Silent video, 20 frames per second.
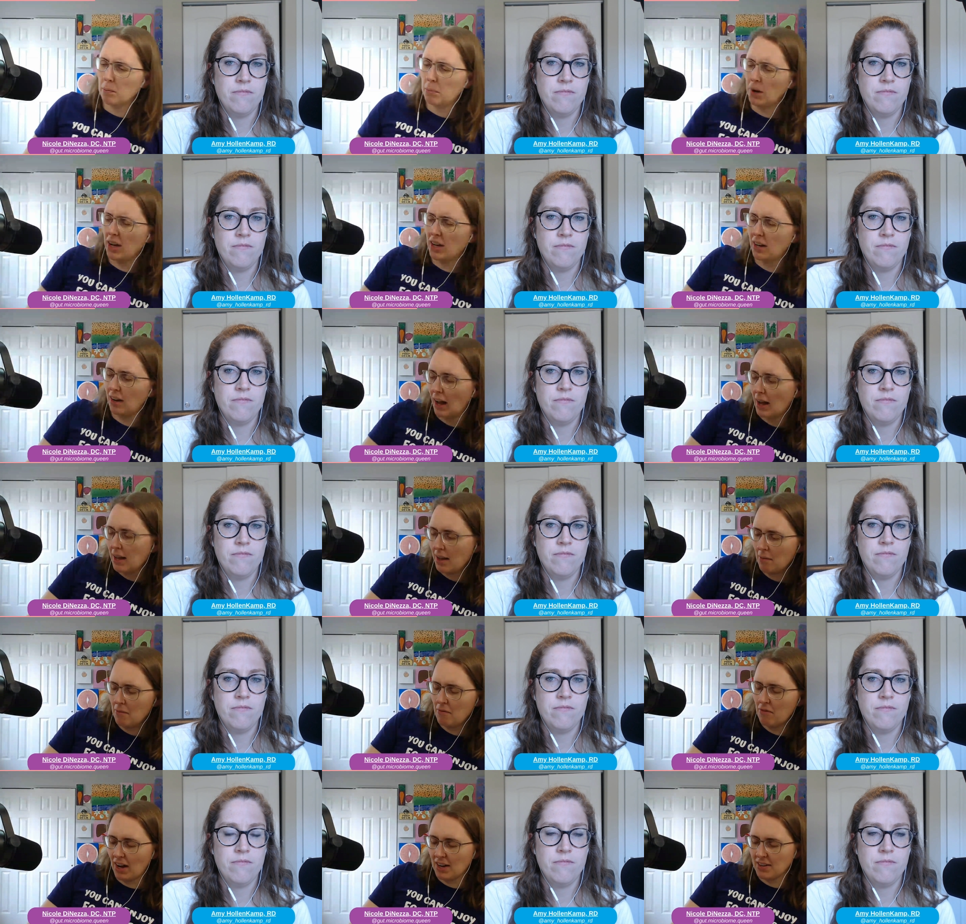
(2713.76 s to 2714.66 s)
Speaker 1: But I
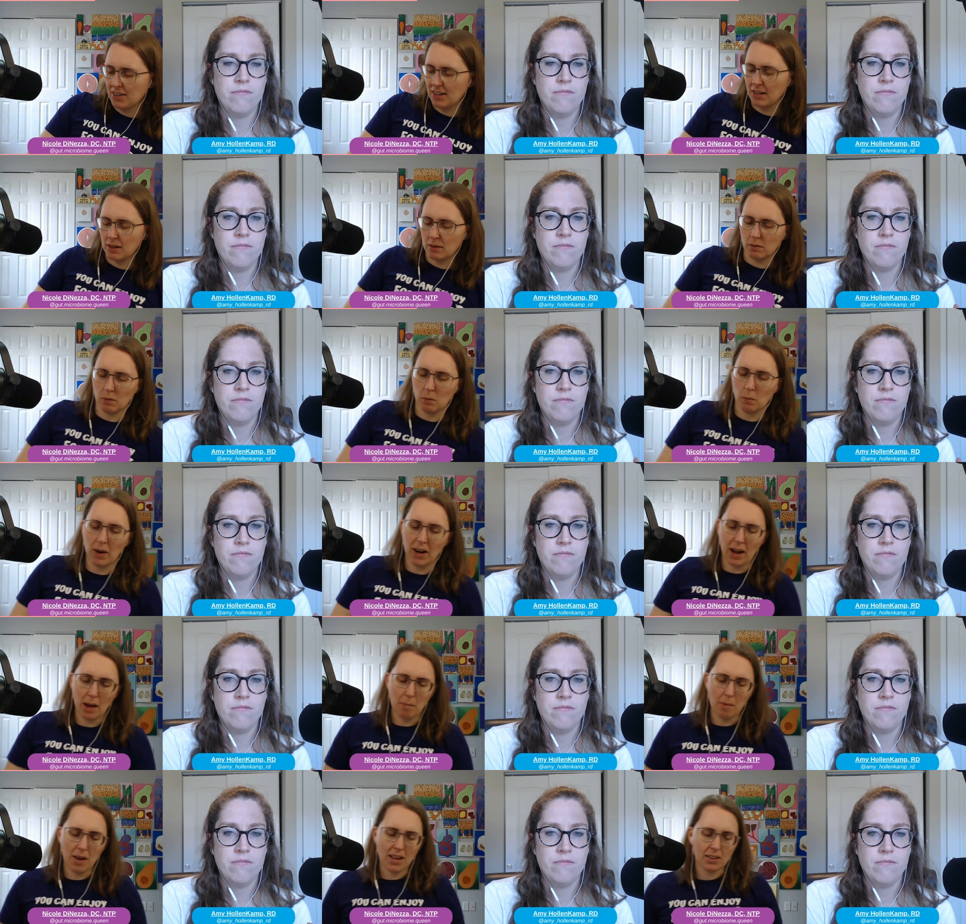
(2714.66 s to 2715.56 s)
am finding
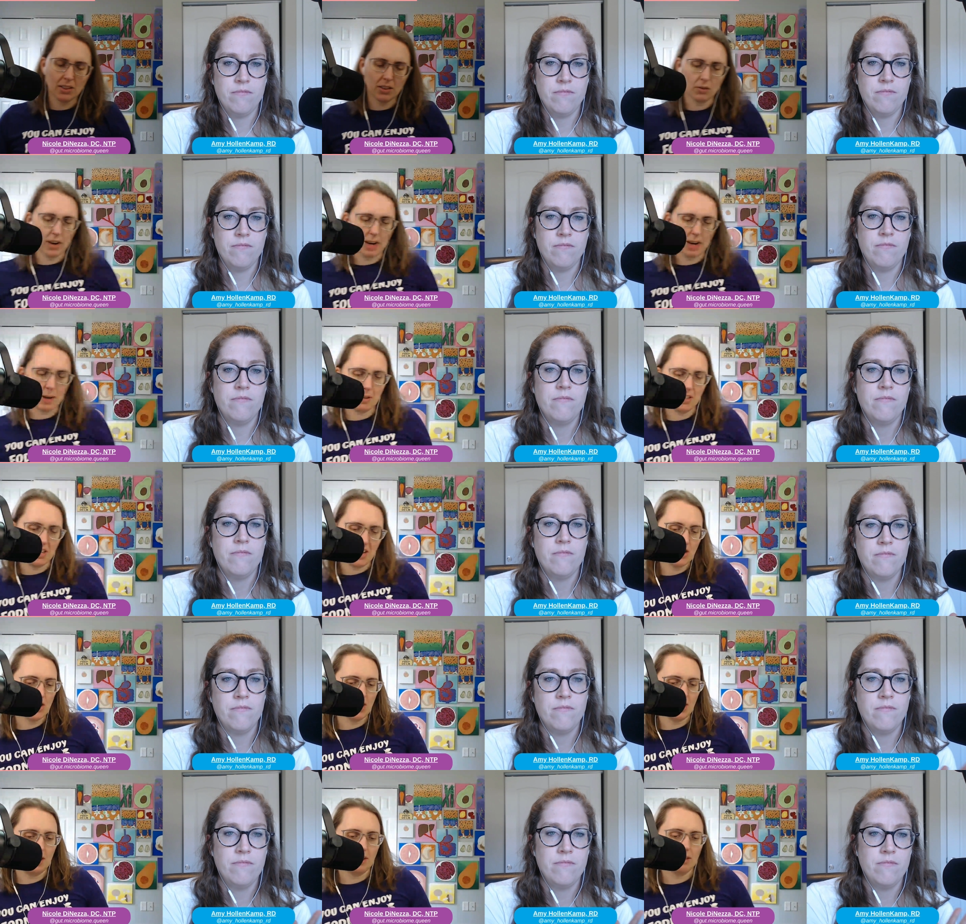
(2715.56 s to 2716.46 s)
when I make the
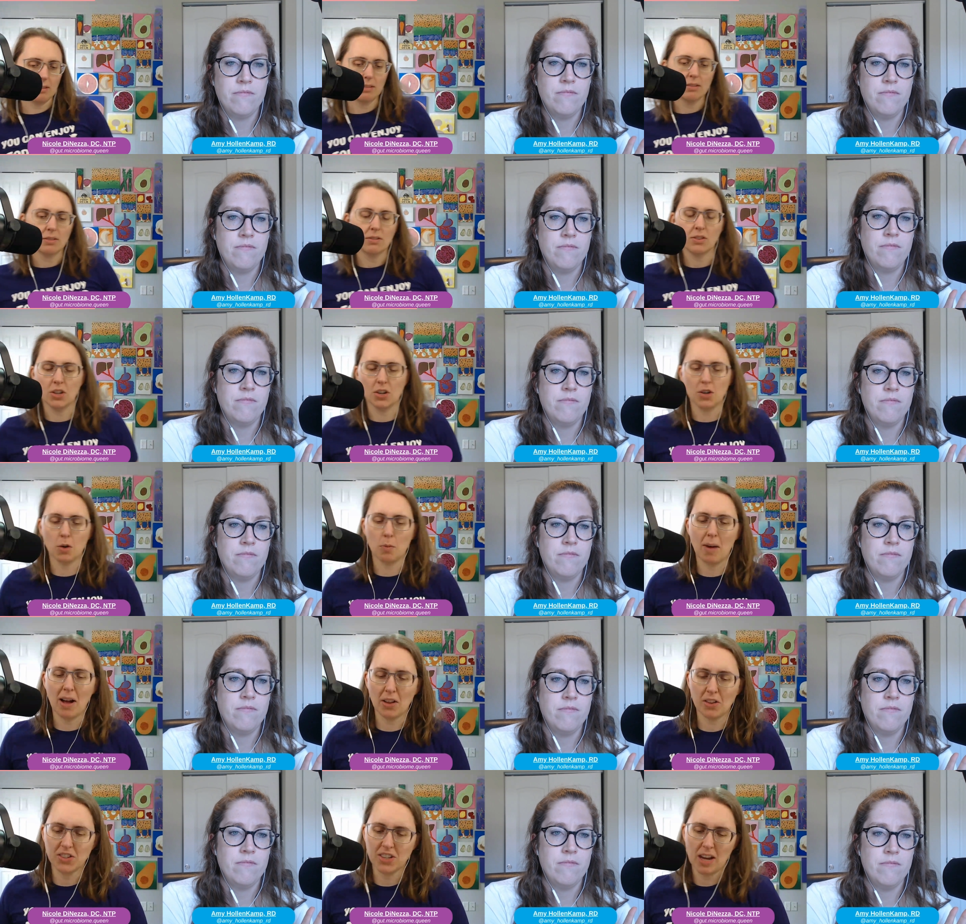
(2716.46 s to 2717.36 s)
recommendation to
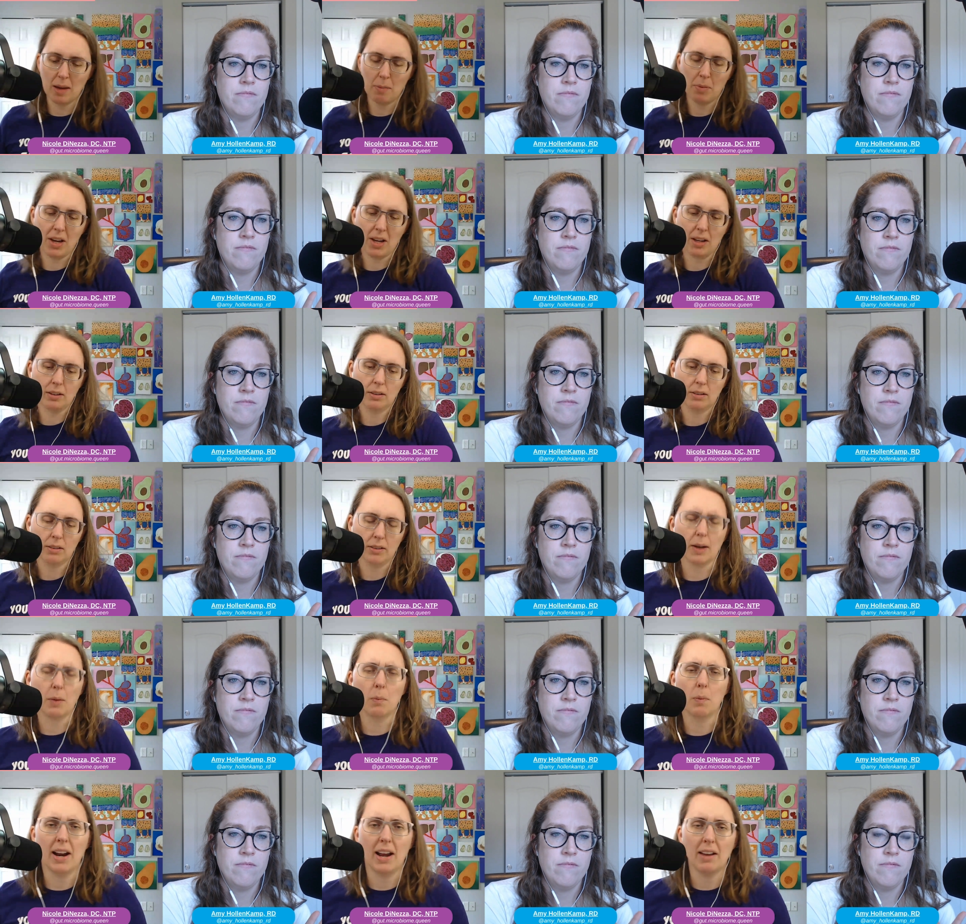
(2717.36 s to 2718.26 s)
do mouth taping,
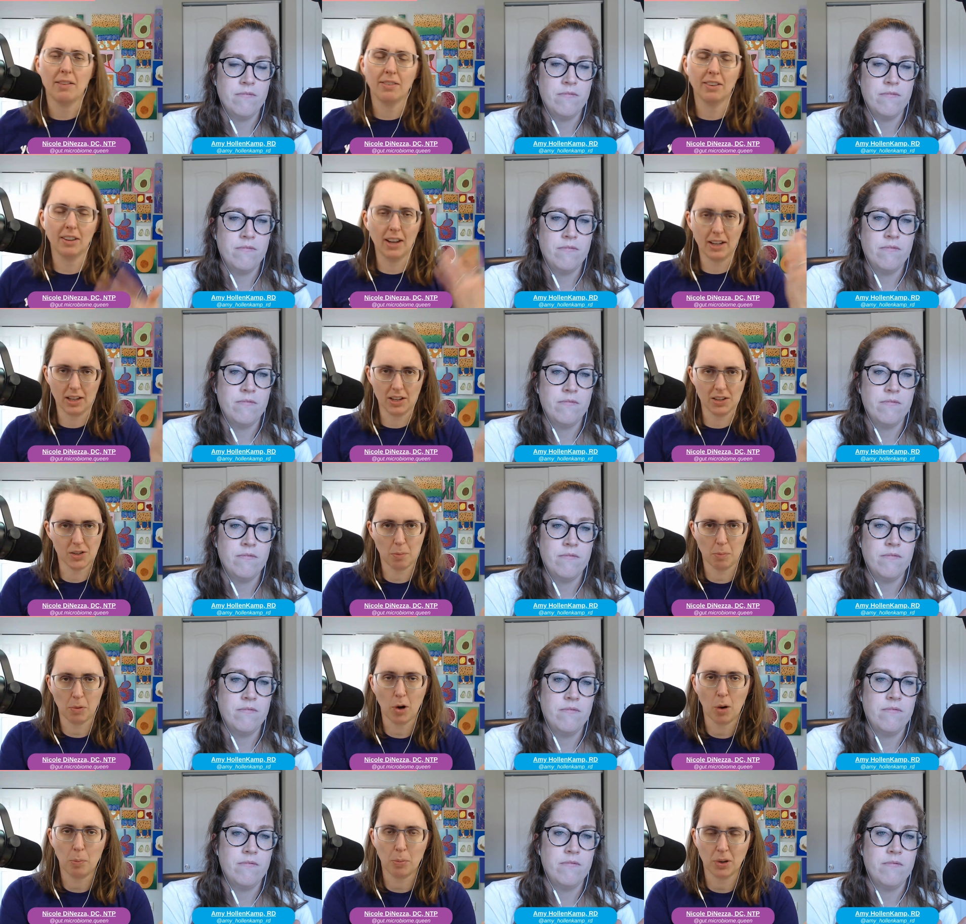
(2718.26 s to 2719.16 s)
like when I feel like
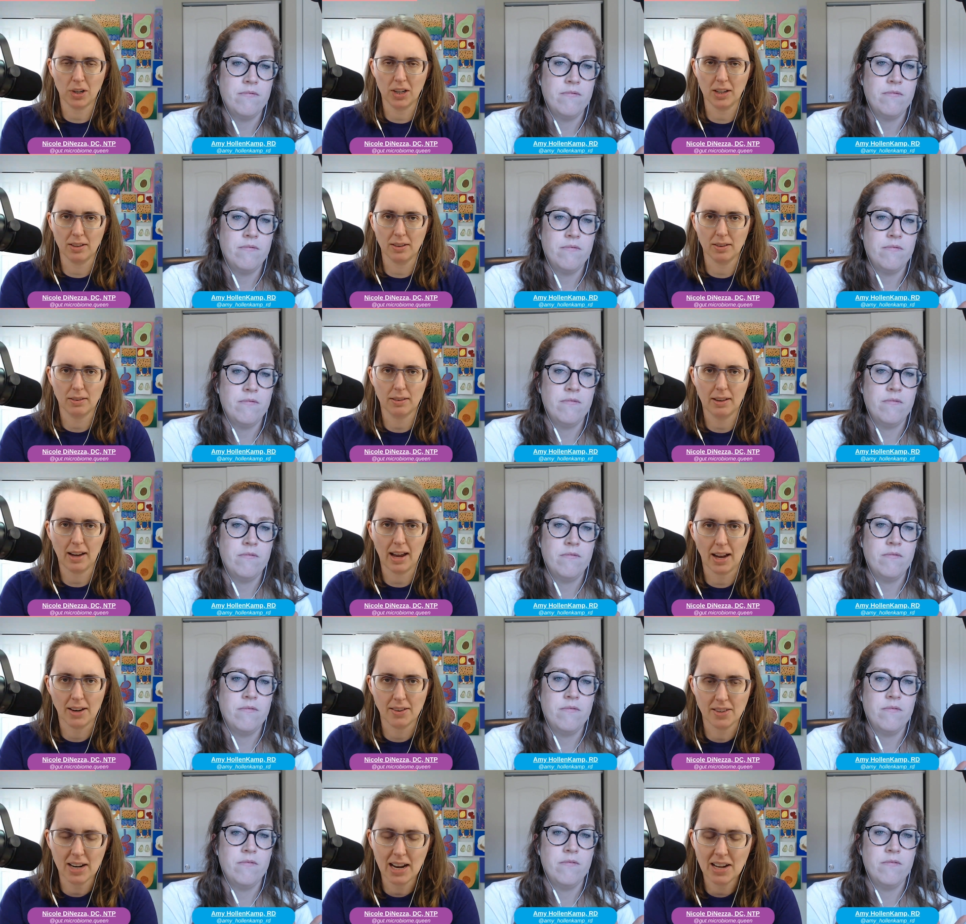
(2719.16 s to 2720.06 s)
it's appropriate
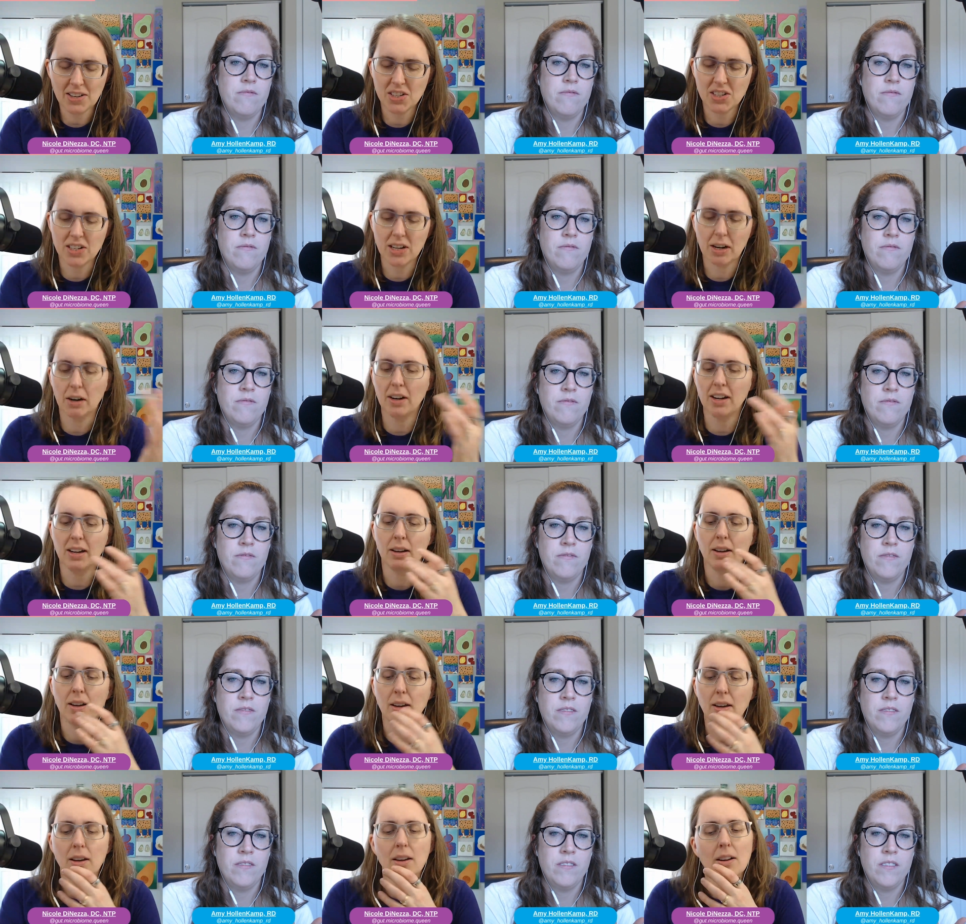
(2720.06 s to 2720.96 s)
and
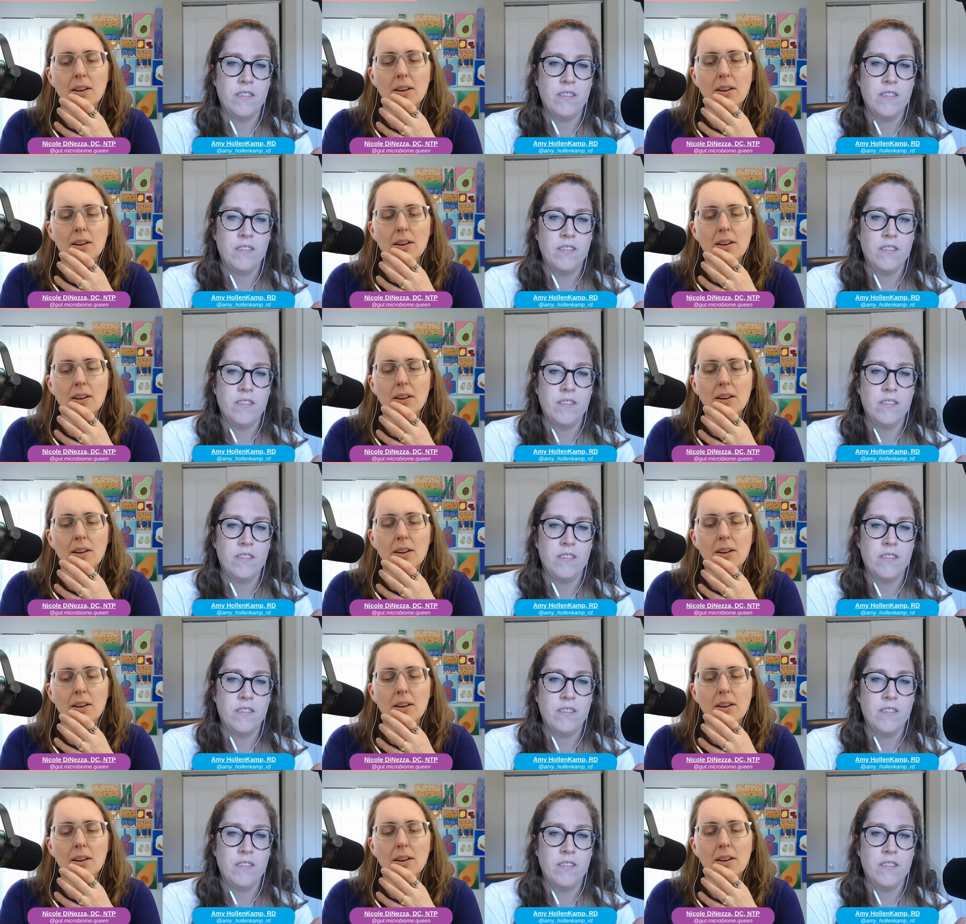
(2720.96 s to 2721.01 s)
necessary.